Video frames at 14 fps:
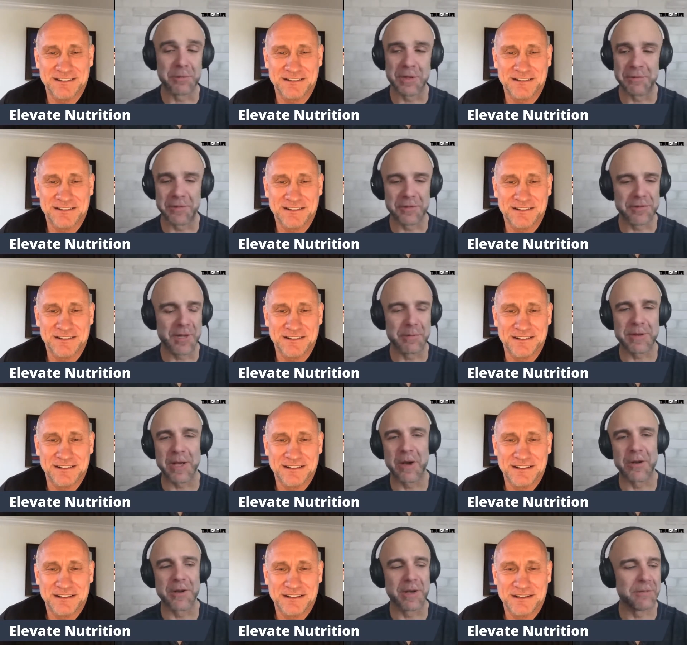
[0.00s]
Speaker 1: We live in the same
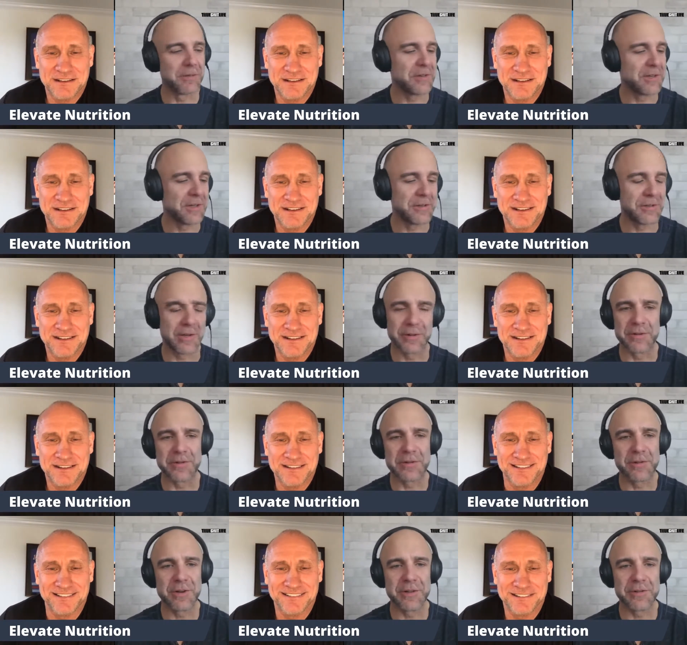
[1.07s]
town and never see each other.
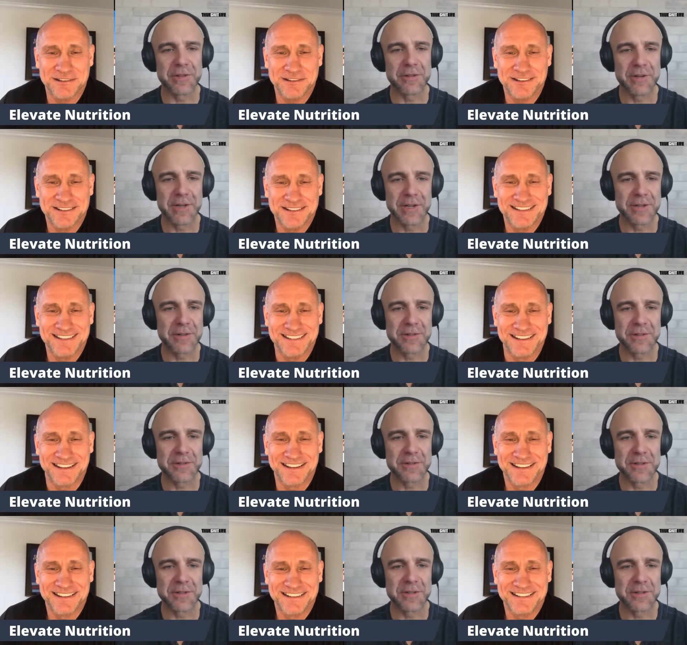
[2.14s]
It's crazy, yeah. right? It's
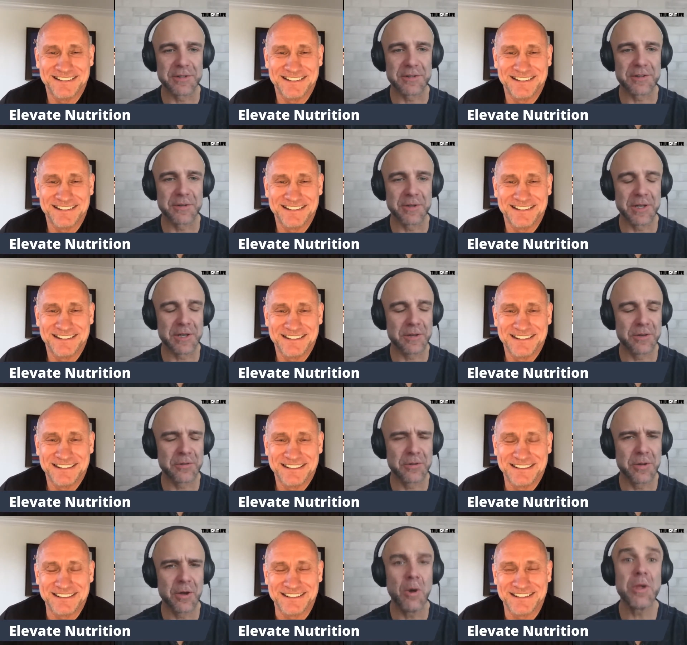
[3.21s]
just yeah. uh, just the way it
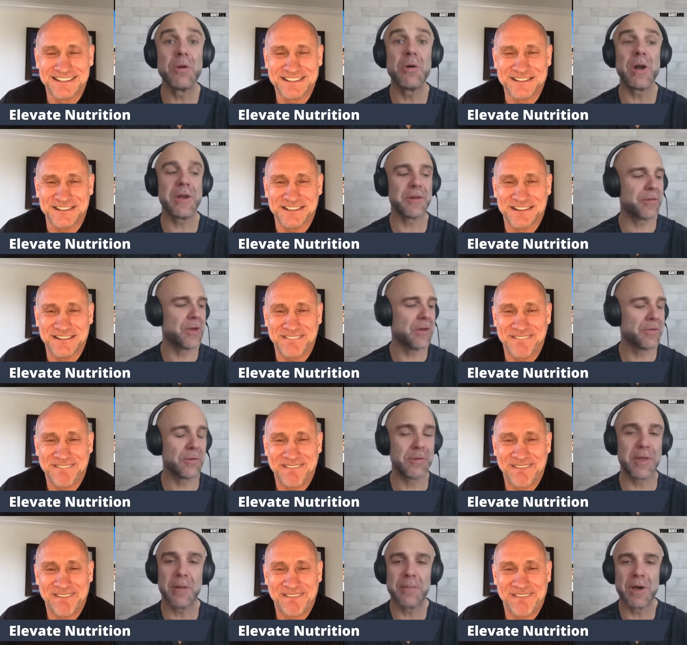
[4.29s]
goes. Oh, you know what? I just thought though,
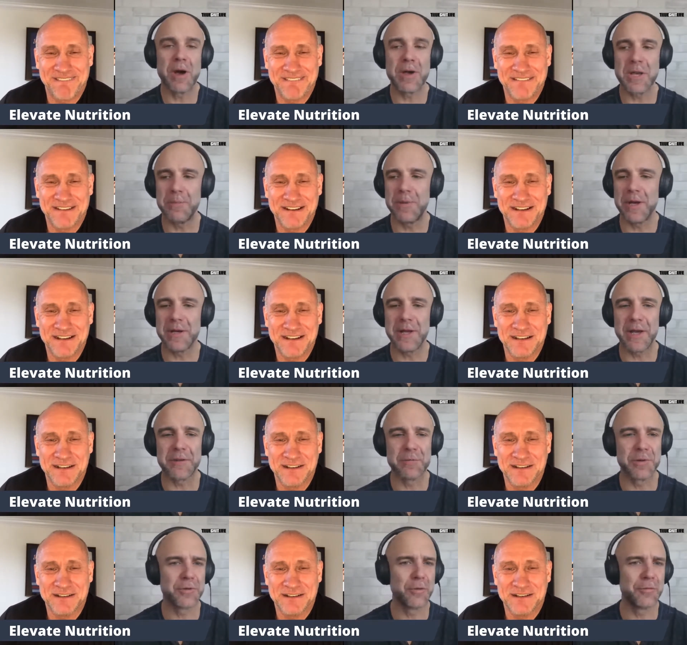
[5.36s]
the up my hockey
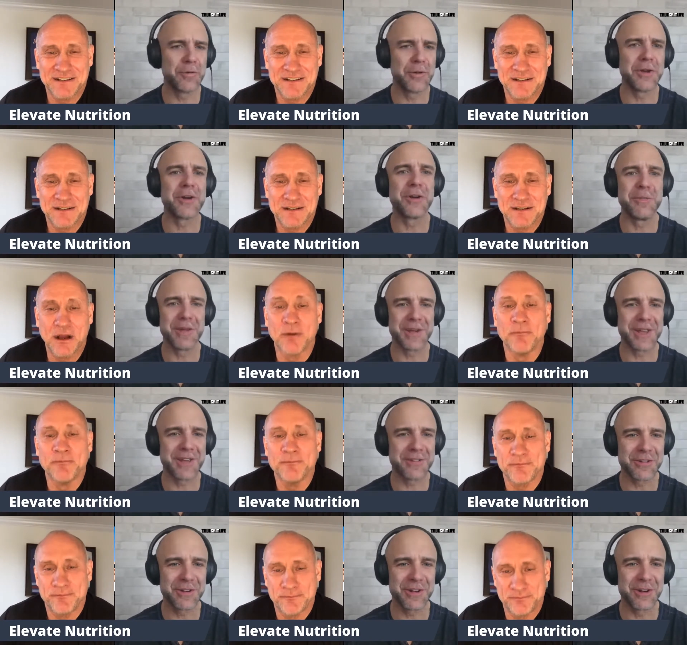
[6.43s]
podcast, which hopefully you're going to be a
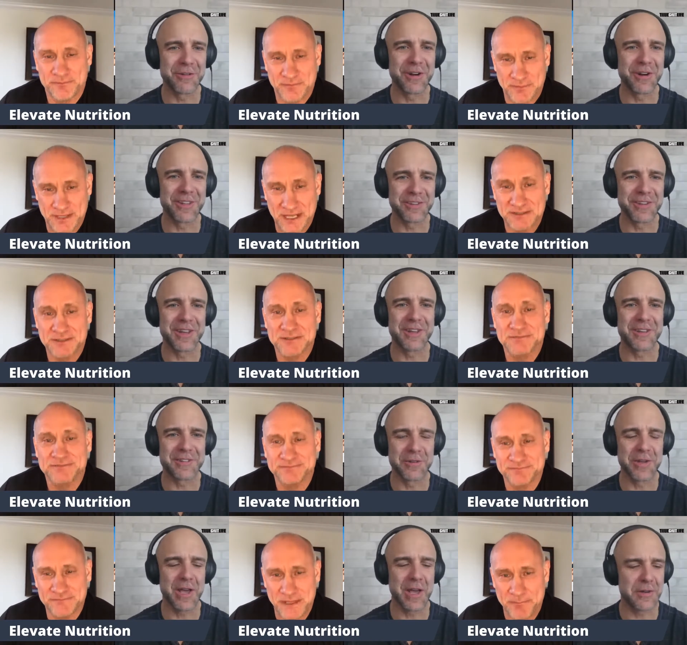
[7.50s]
guest on here one of these yeah. days.
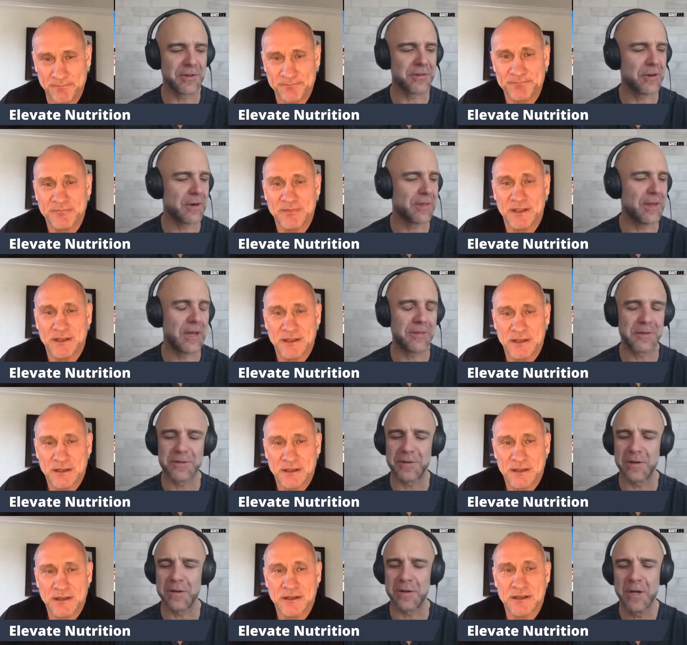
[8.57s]
So yeah, I just started that
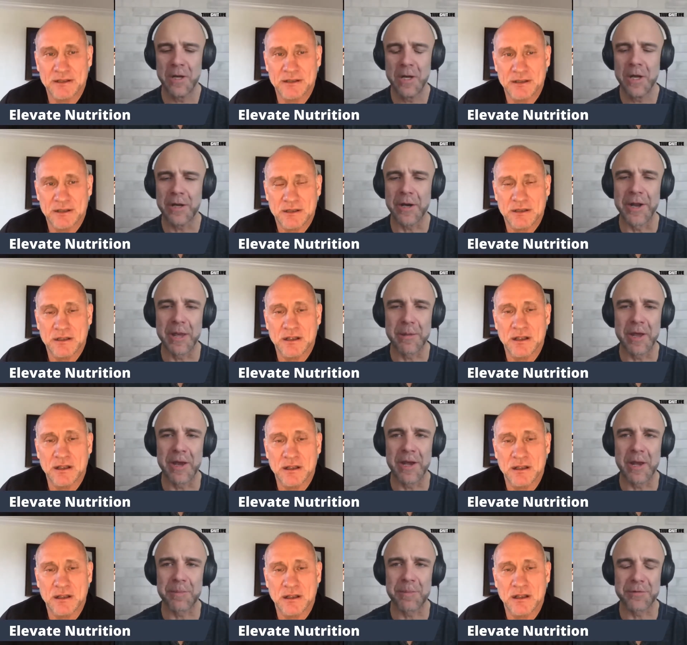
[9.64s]
this year. Got eight,
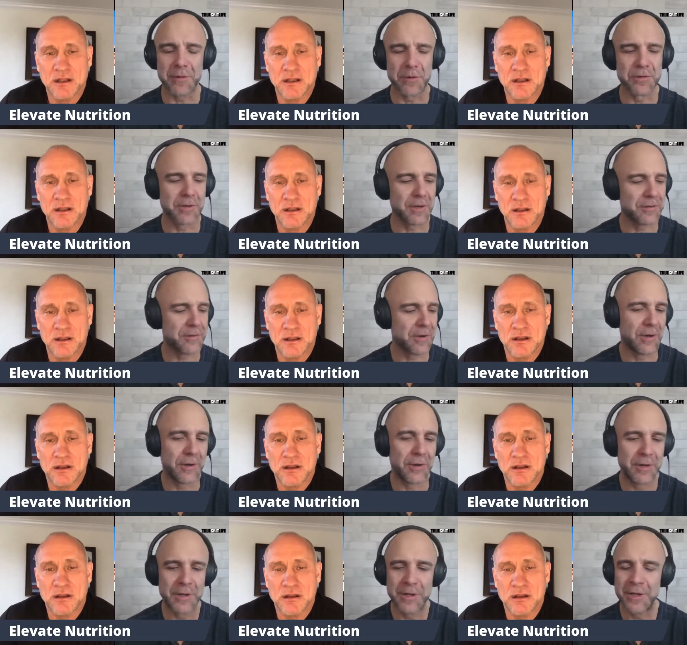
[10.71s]
eight episodes, and it's
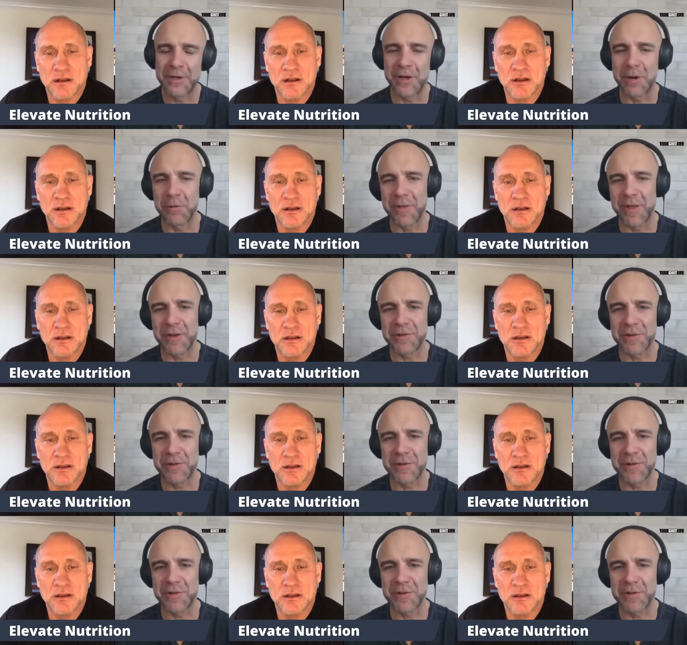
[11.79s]
all talking with